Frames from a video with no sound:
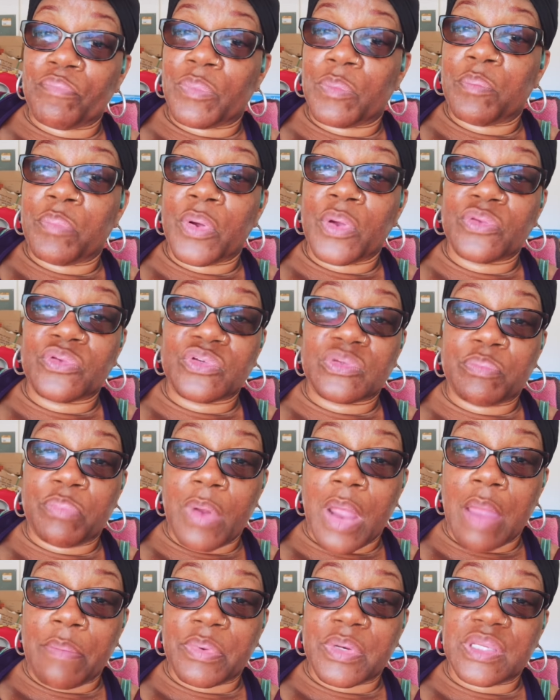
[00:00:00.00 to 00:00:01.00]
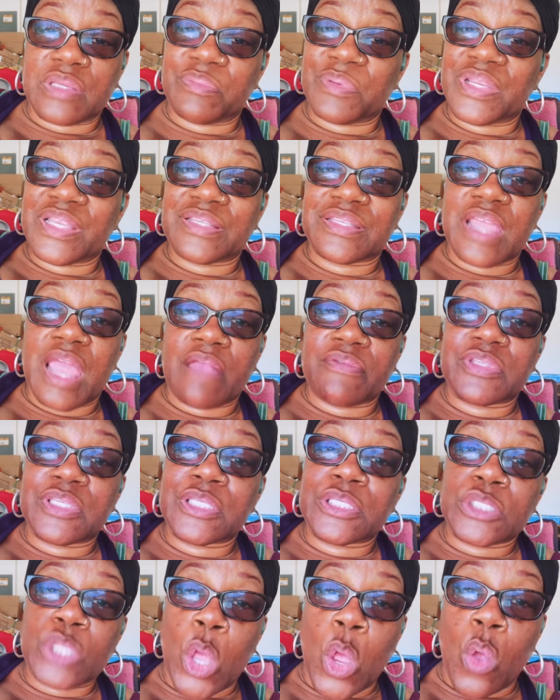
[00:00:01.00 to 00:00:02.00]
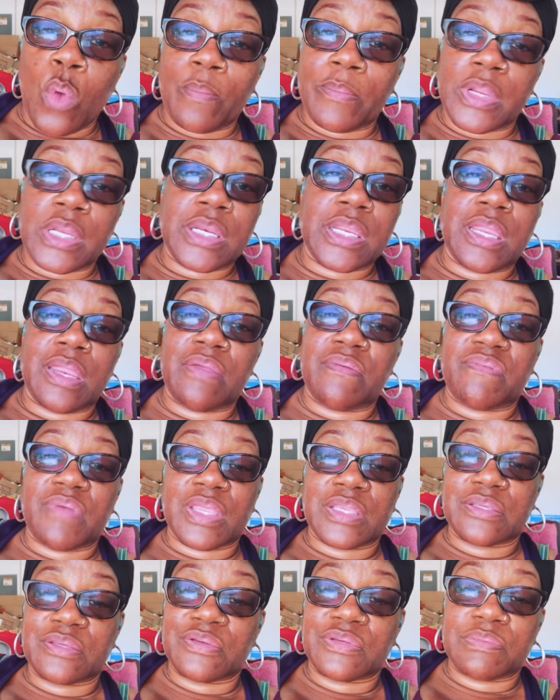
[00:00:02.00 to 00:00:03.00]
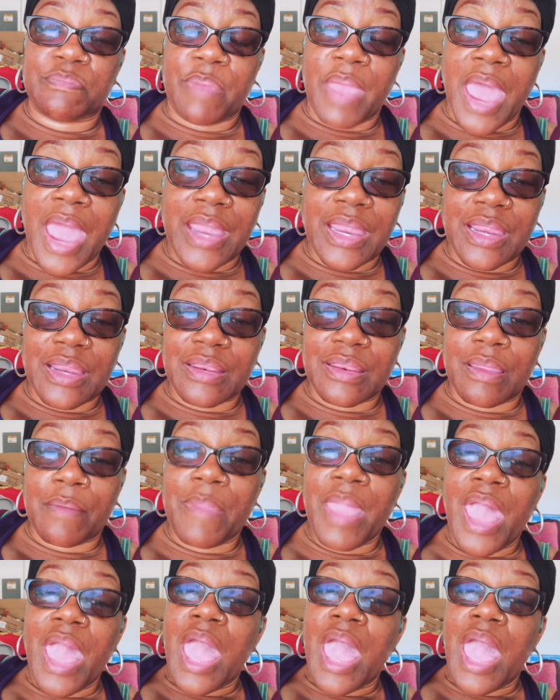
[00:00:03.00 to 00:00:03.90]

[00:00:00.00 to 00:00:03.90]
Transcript: purchase properties because they have so many investors backing them.